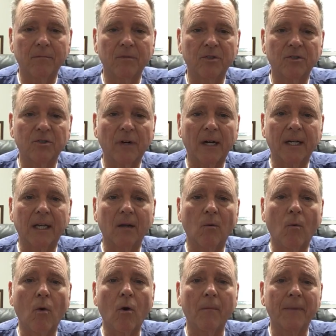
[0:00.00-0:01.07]
just trying to get
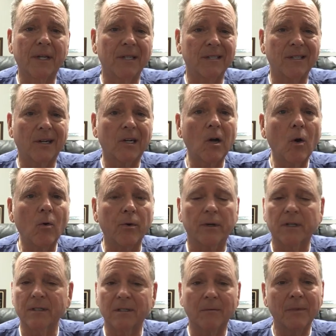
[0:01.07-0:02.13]
warm because they're colder,
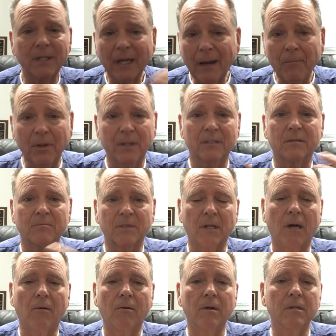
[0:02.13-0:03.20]
because their metabolism's
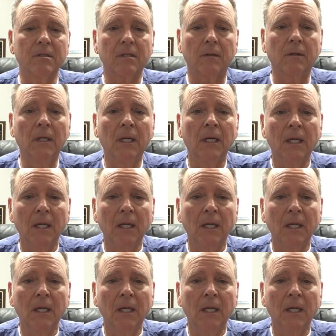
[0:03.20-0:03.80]
lower, and so